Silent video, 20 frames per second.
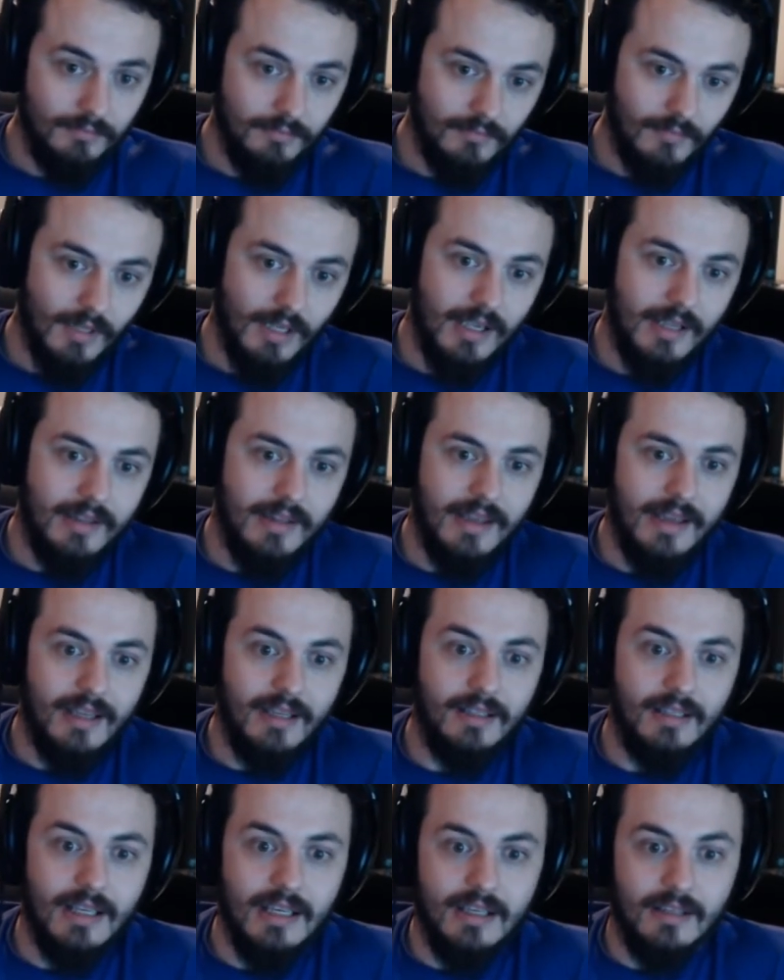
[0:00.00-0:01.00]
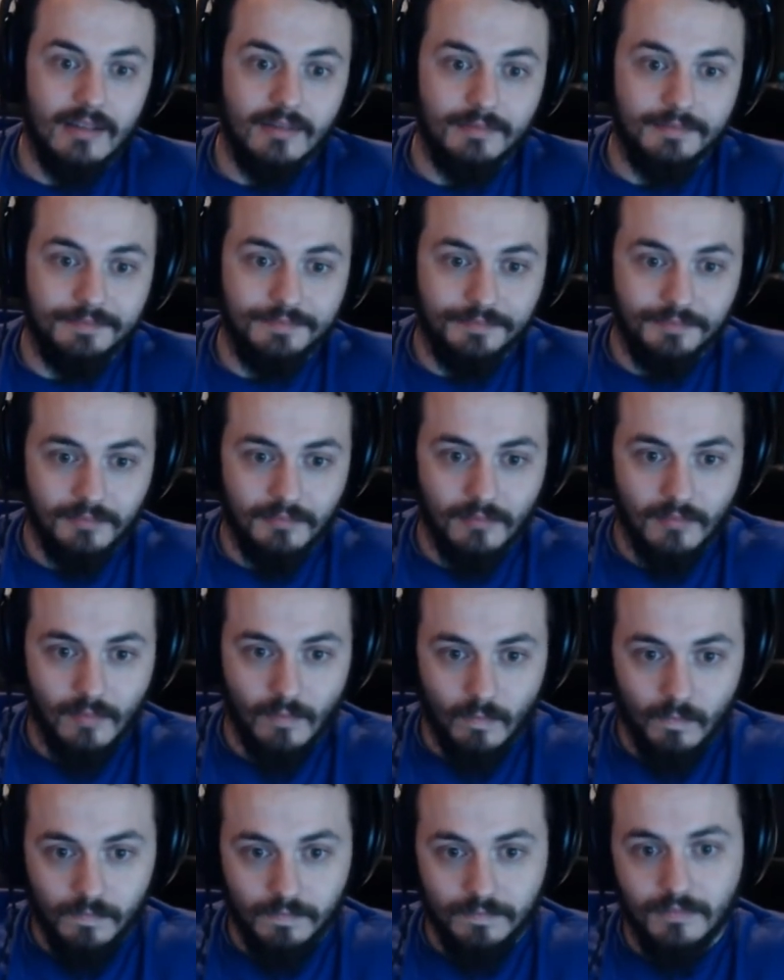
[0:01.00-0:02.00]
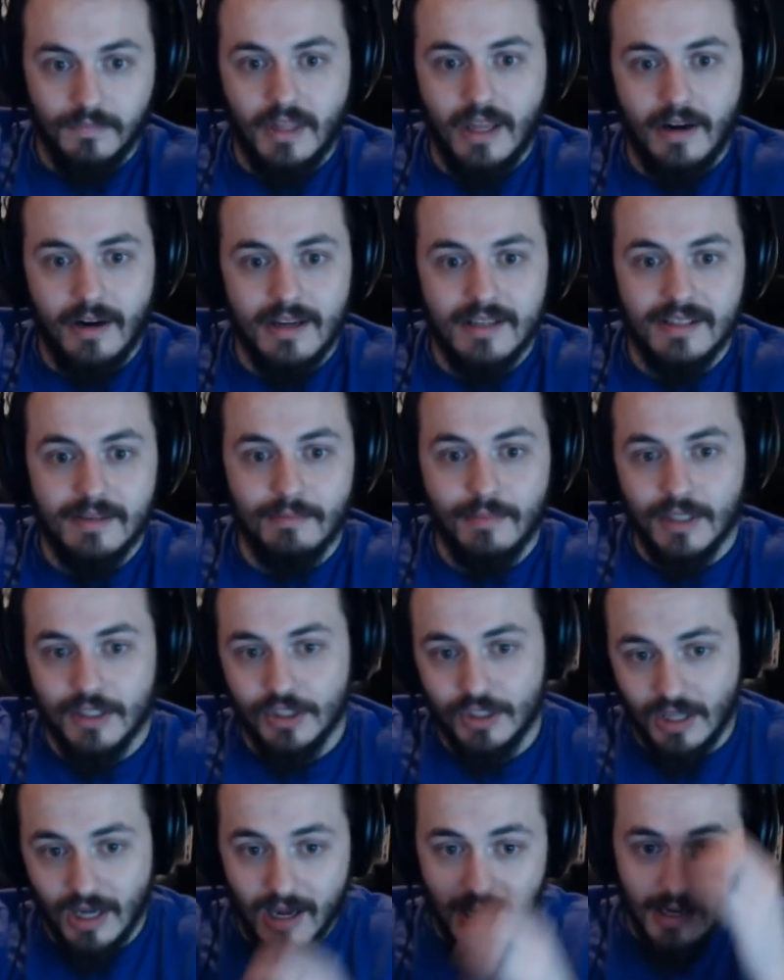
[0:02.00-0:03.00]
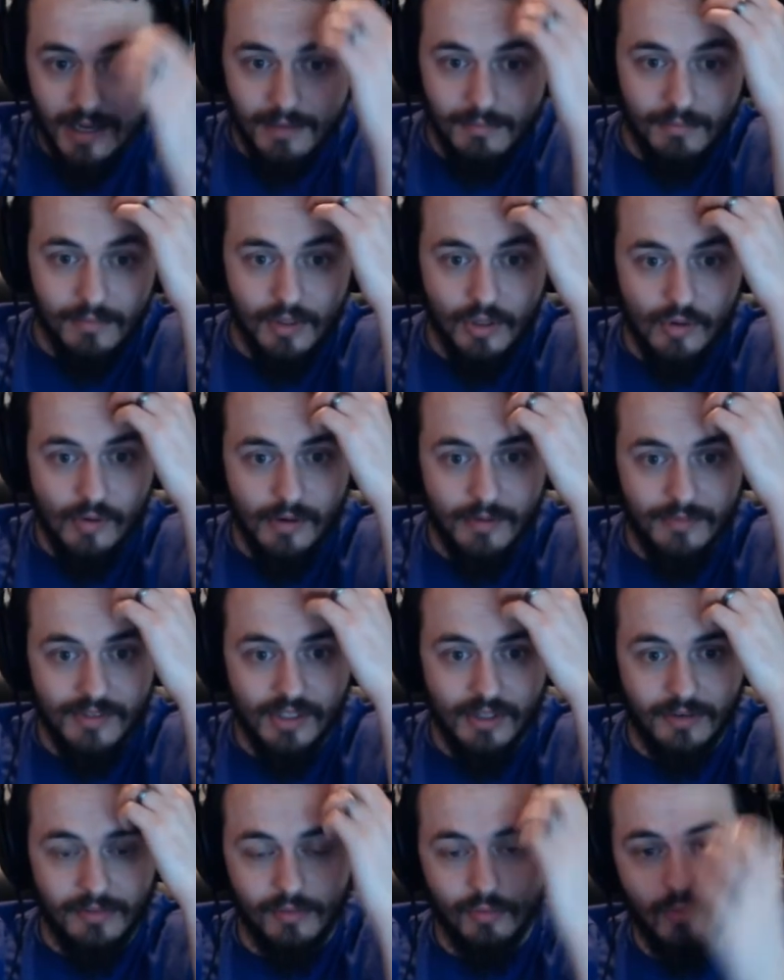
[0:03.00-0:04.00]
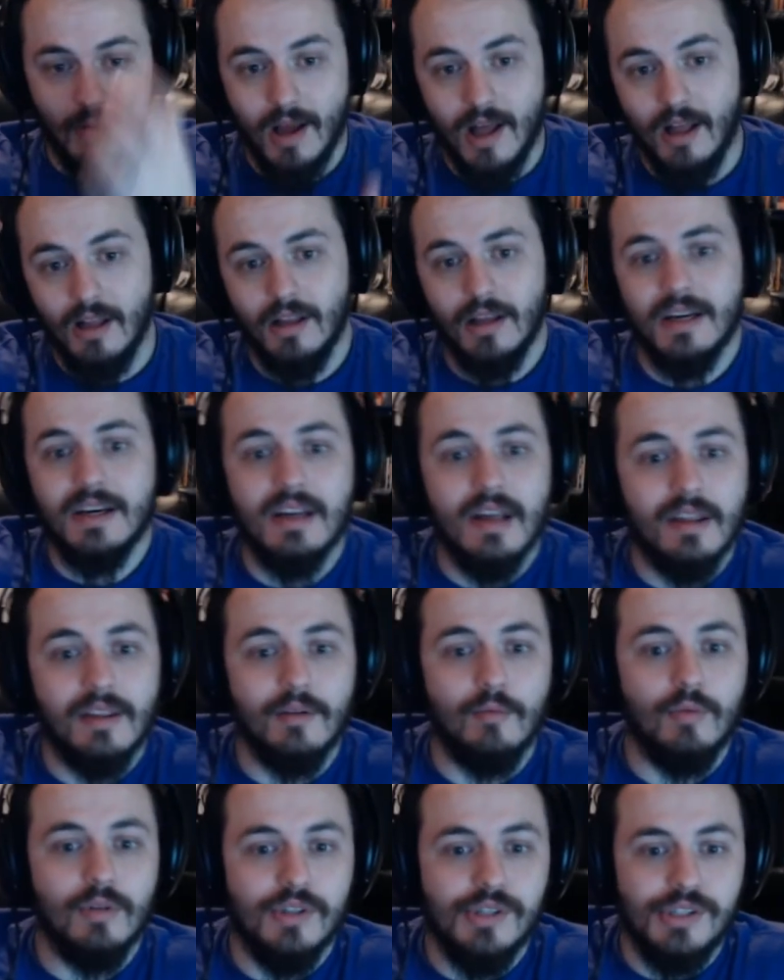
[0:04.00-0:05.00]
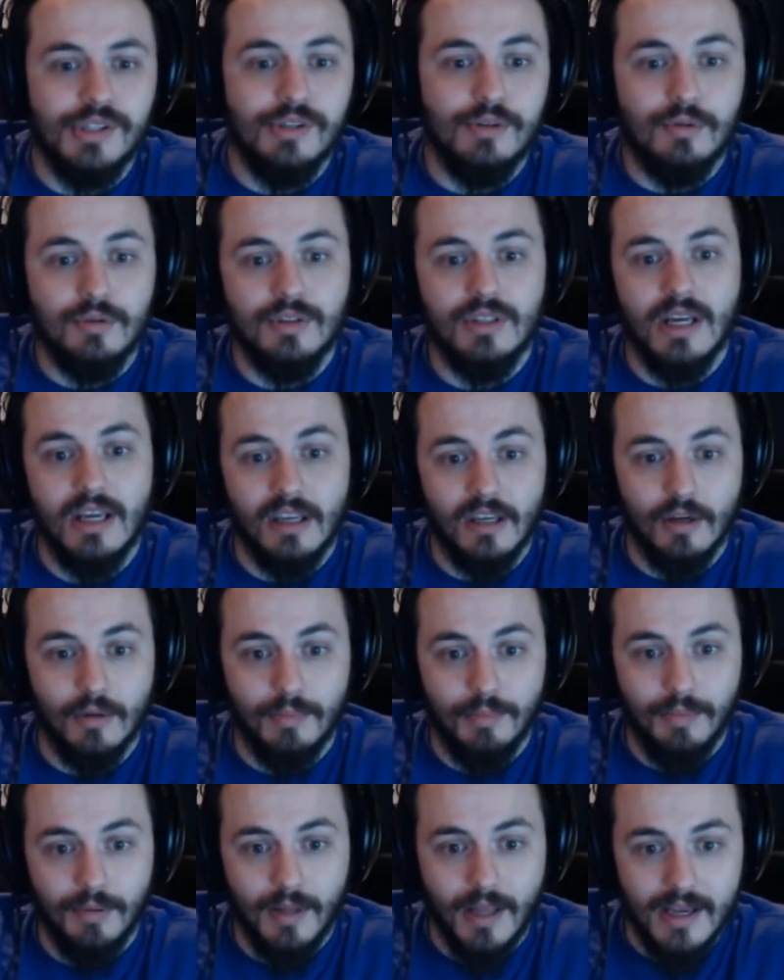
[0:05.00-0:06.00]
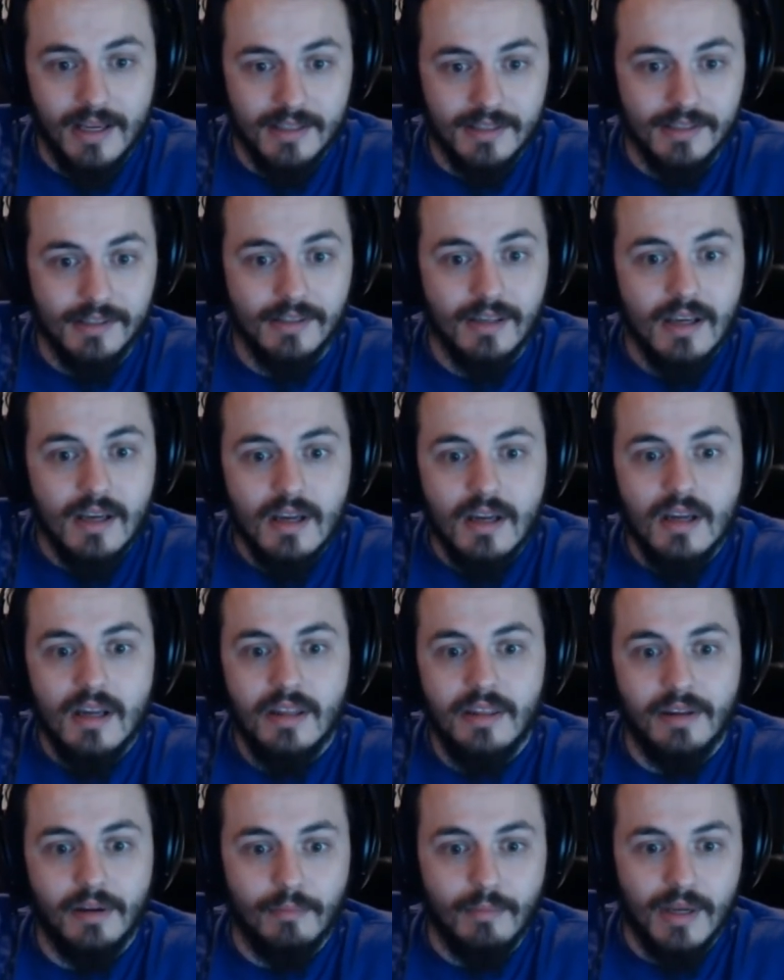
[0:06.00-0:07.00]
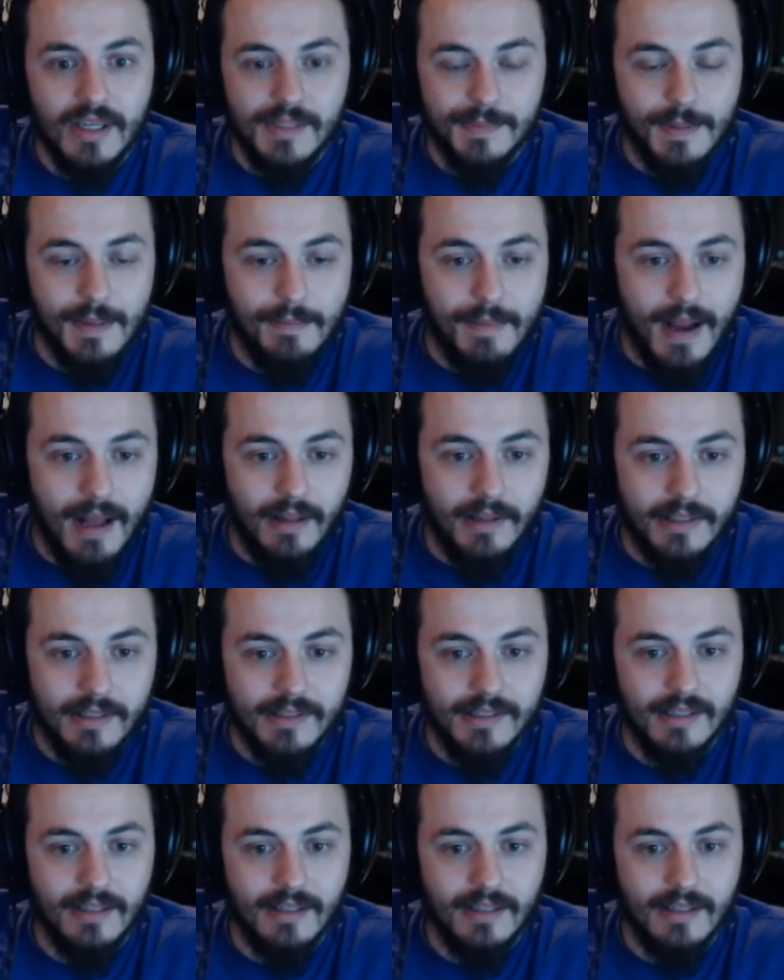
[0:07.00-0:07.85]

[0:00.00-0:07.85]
And then, there isn't much time. You have served well. Another will soon take your place. There must be balance.